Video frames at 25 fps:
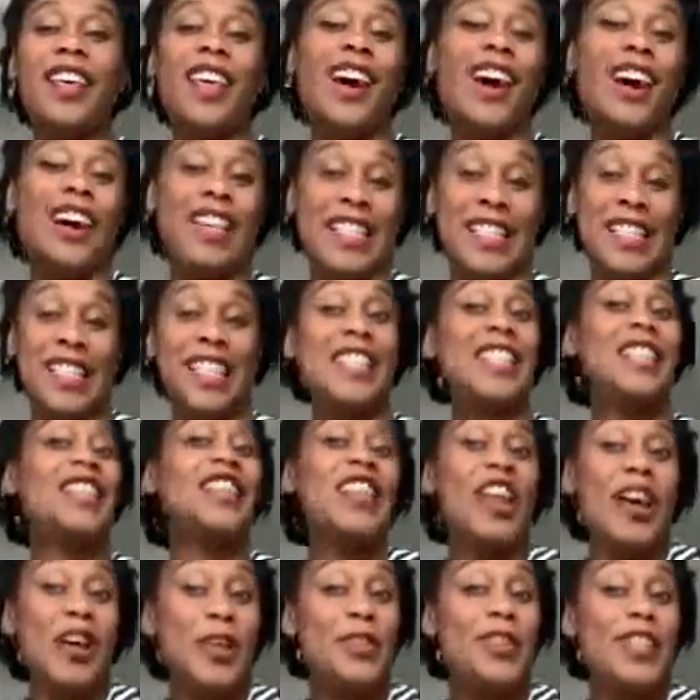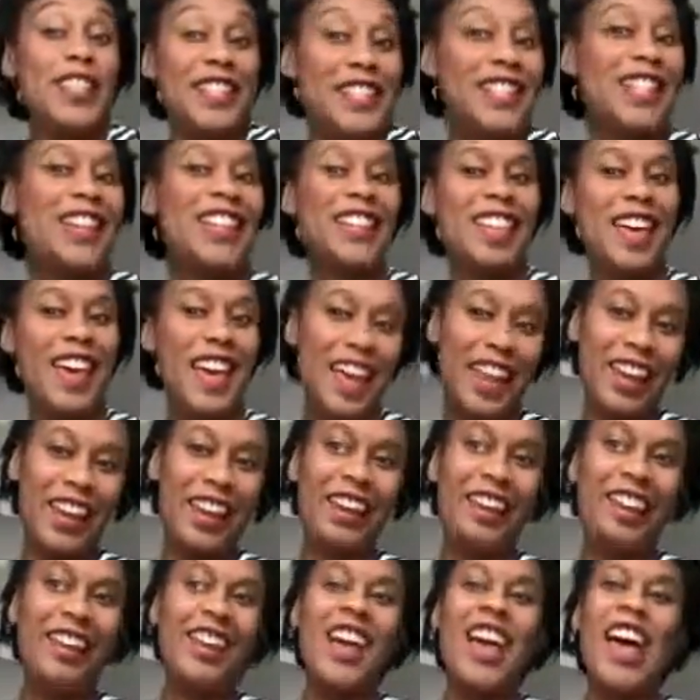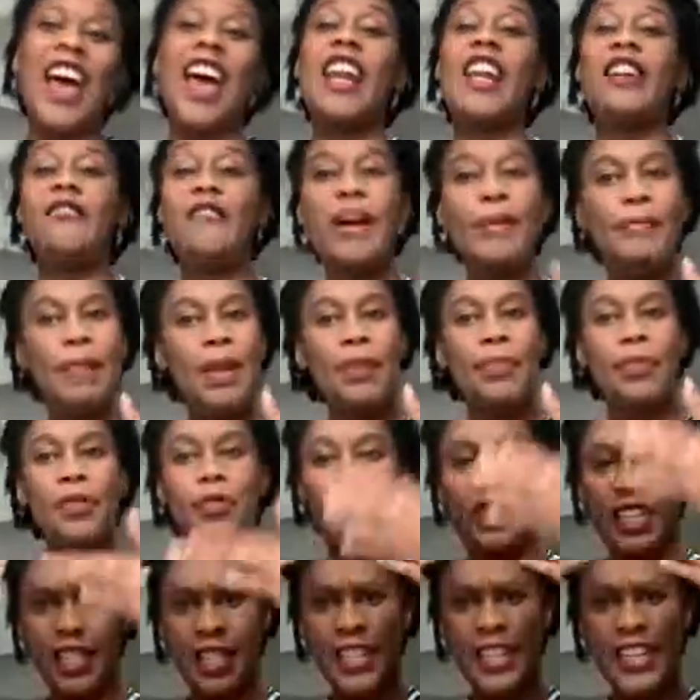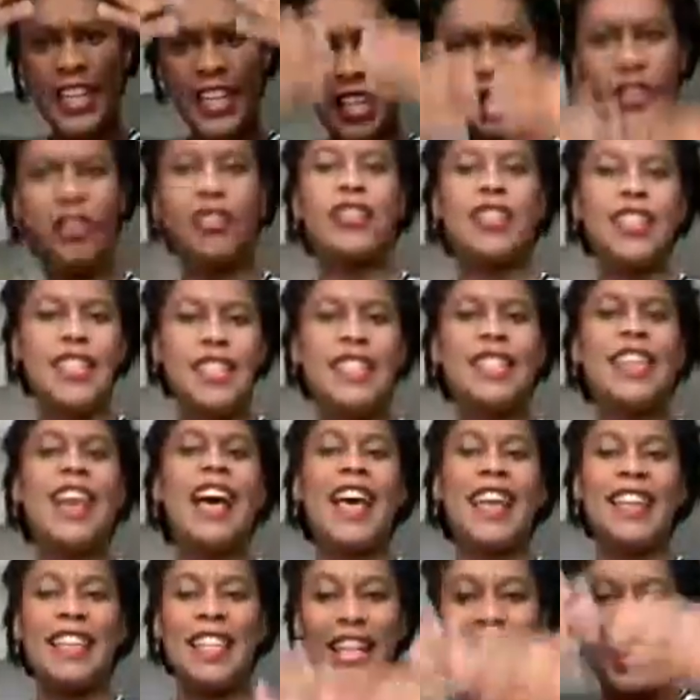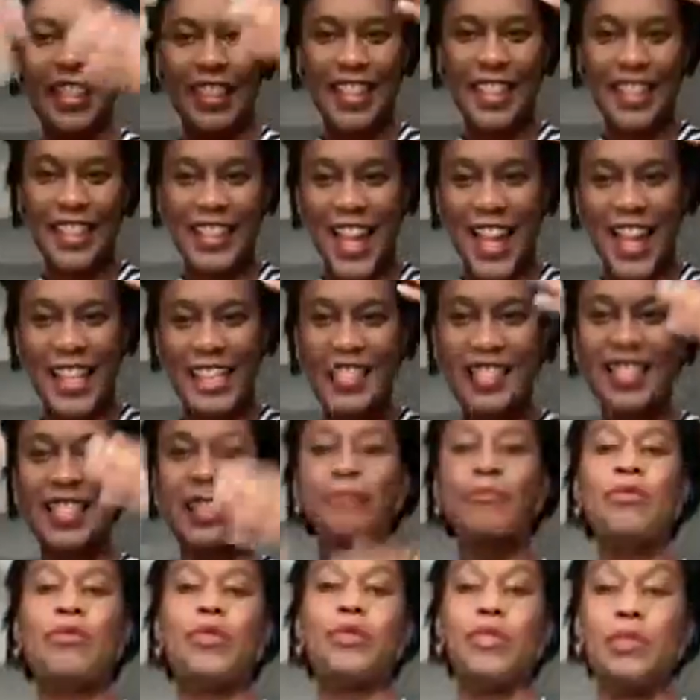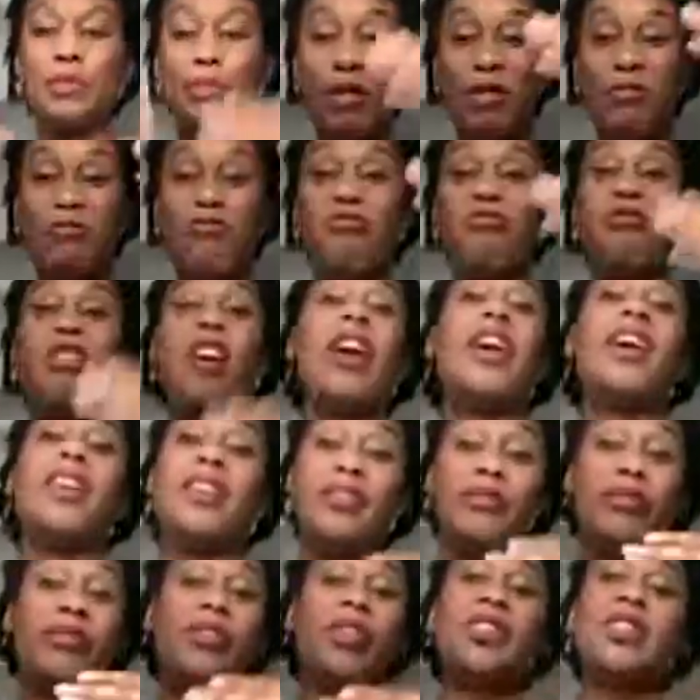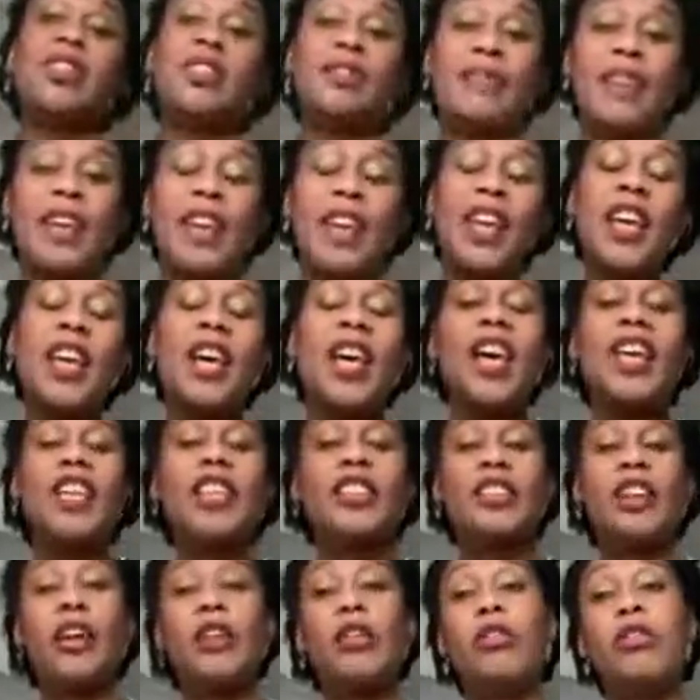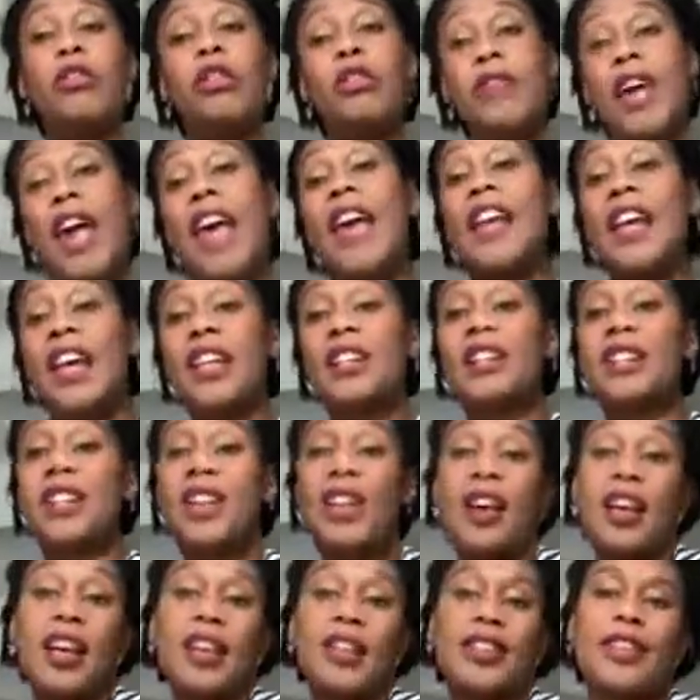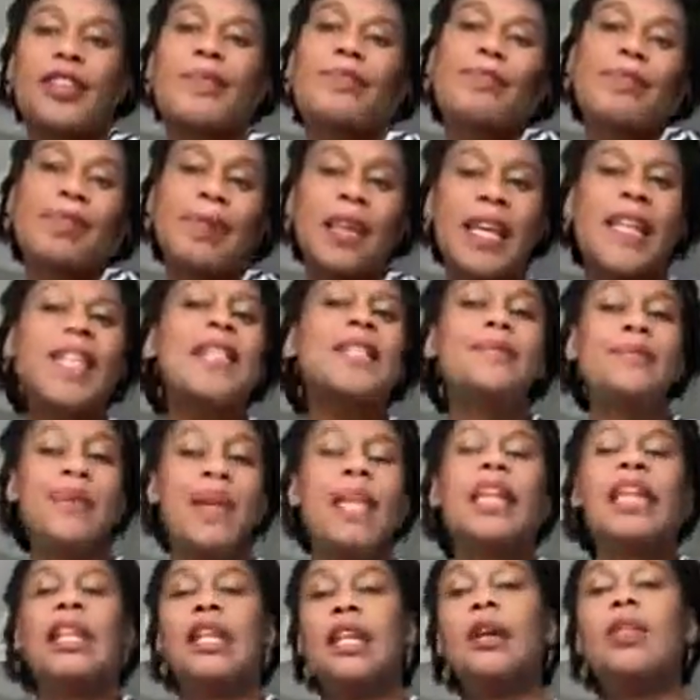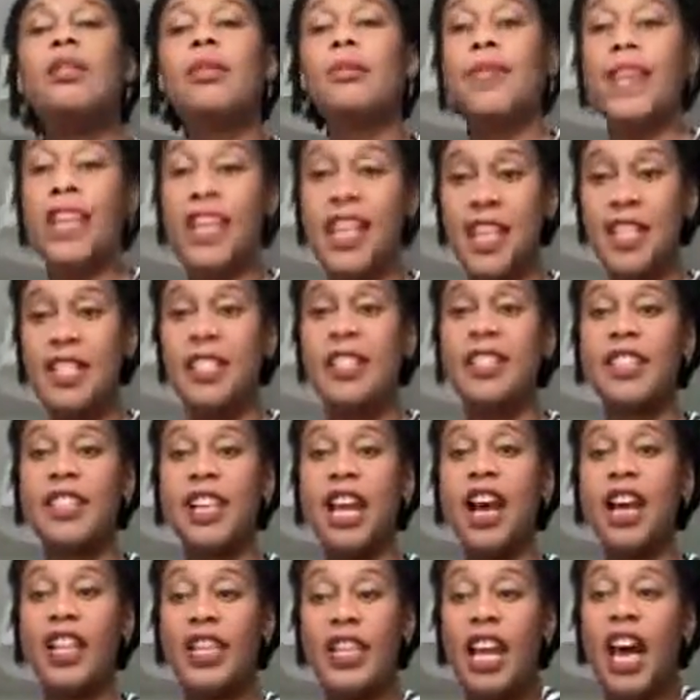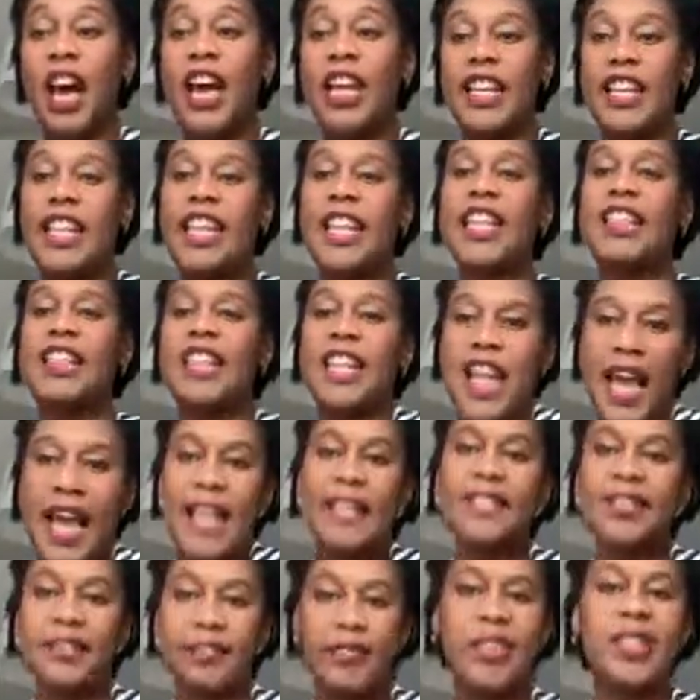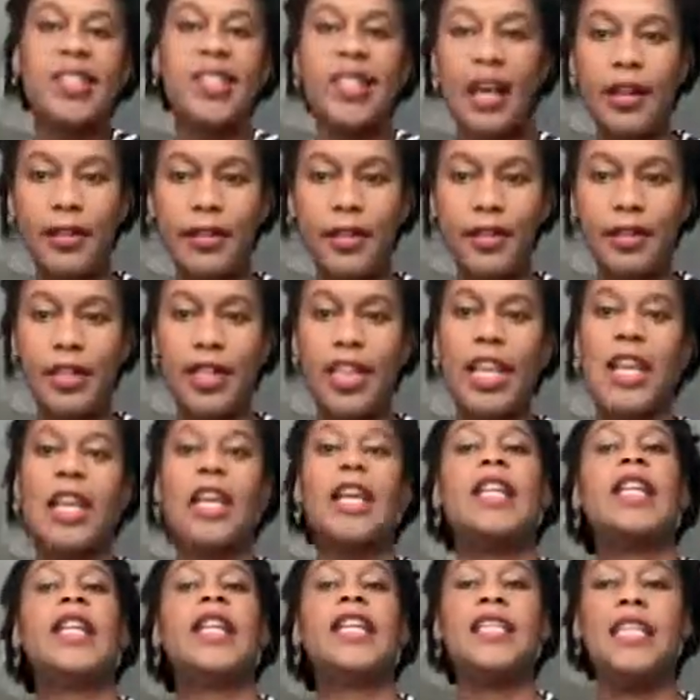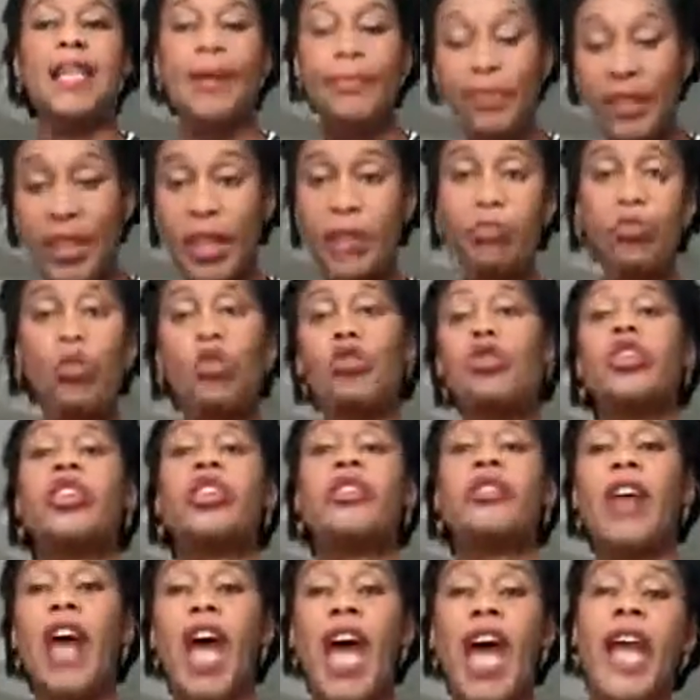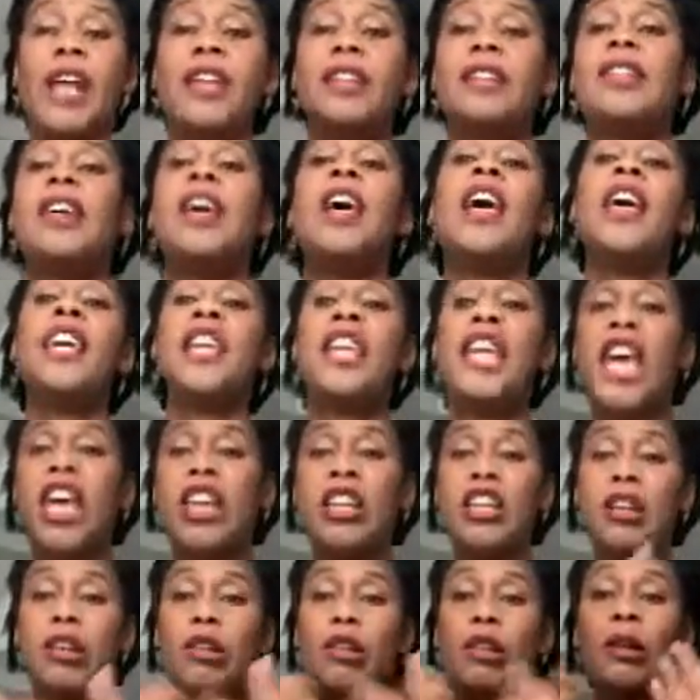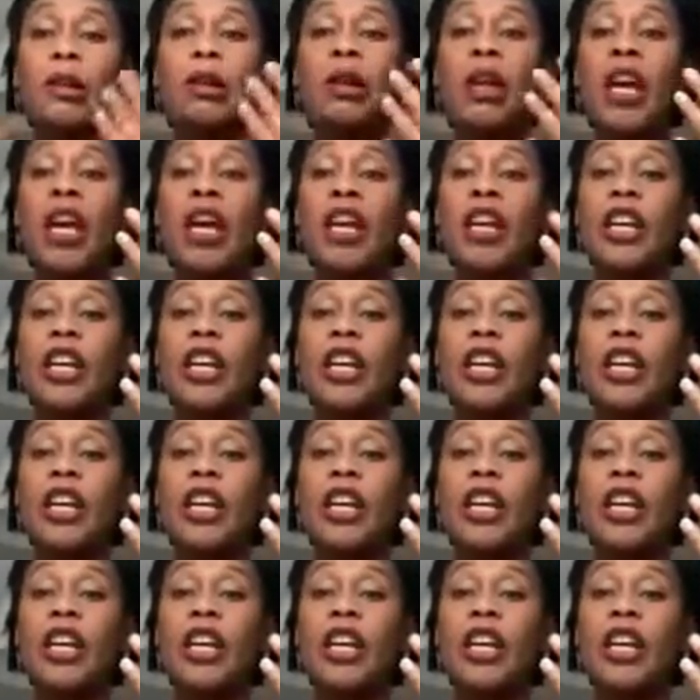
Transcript: I did notice it then. And I've had people just literally stand like that symbol has been right in front of me. So you can actually ask, please be a little bit, I need less of the subtlety, I need something more direct. Can you